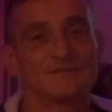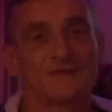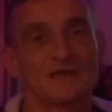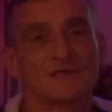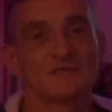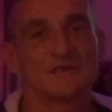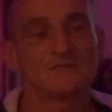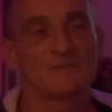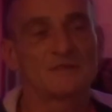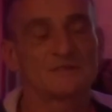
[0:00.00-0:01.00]
It's
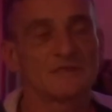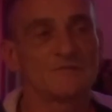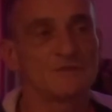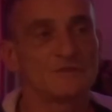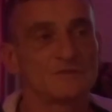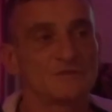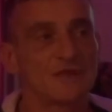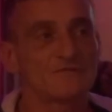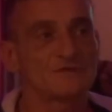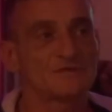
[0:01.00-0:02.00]
best to keep
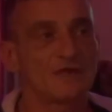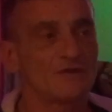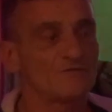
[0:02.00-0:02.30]
yourself to yourself.